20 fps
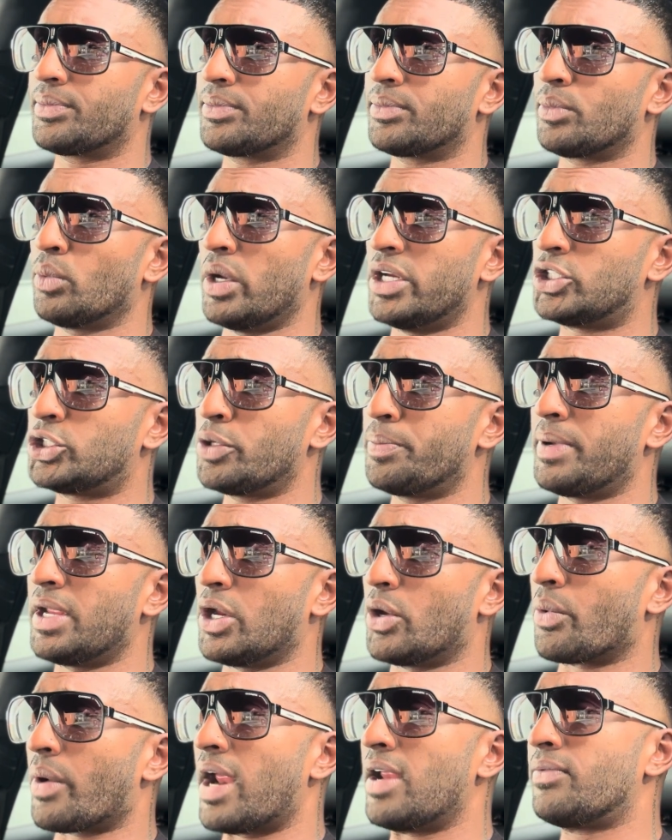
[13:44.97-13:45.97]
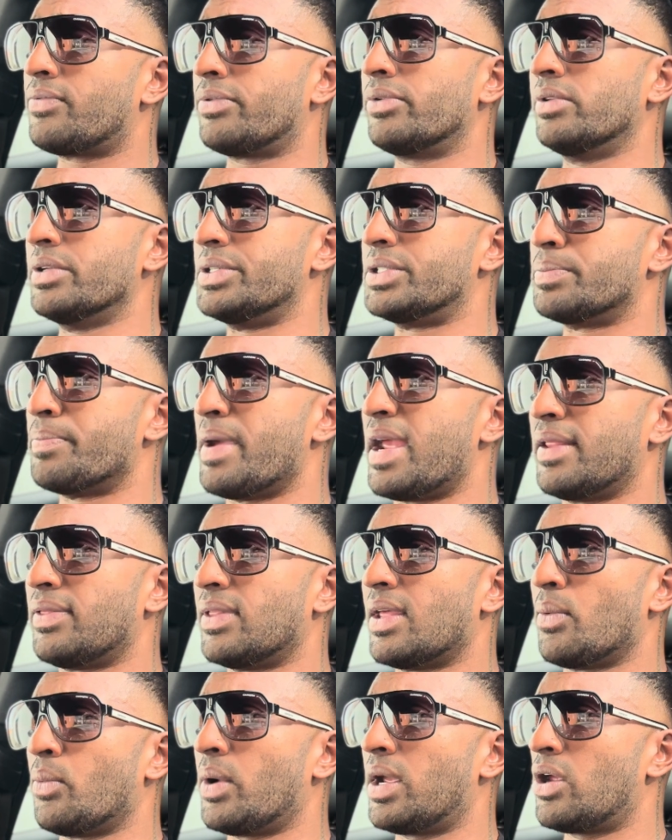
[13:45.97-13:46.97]
we should be grateful as men
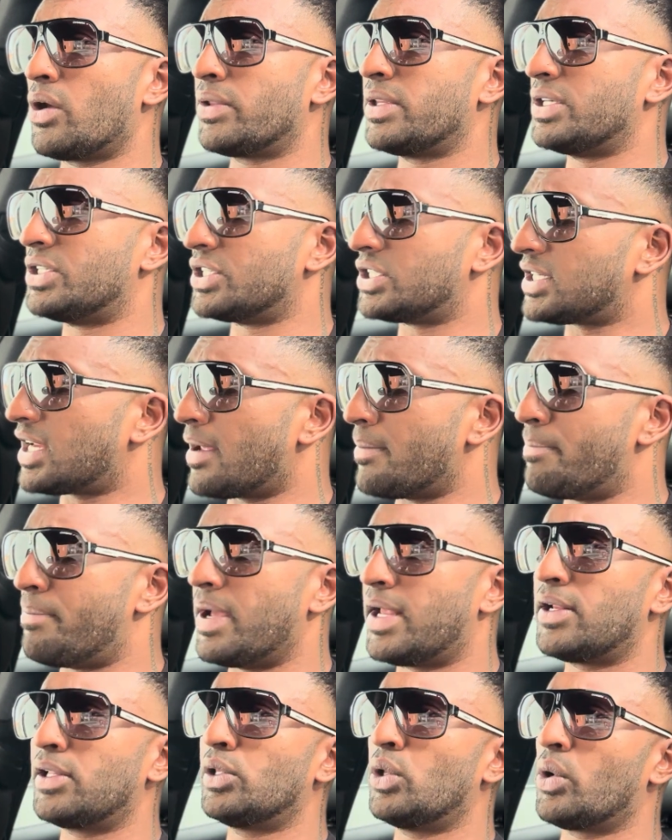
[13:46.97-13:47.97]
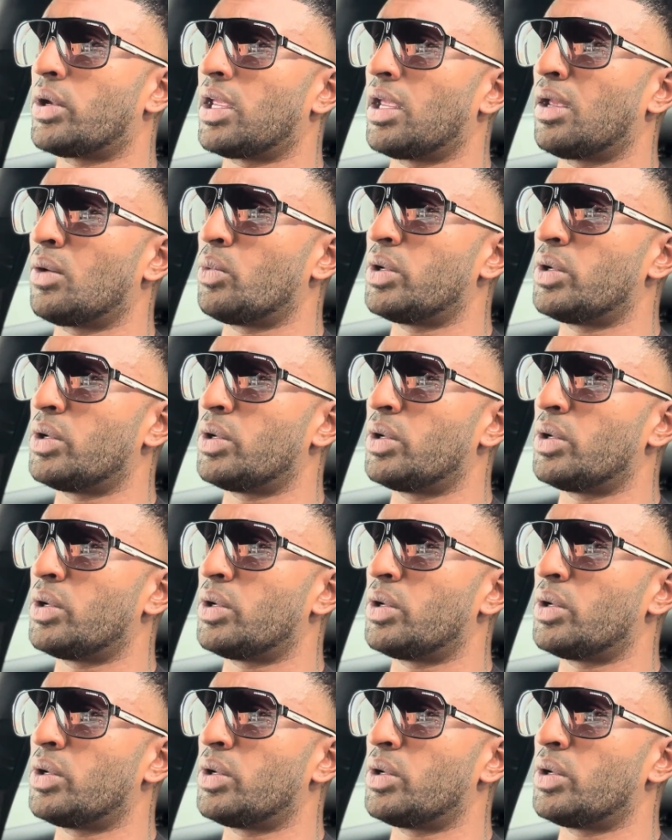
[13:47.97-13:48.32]
that we only just get better looking.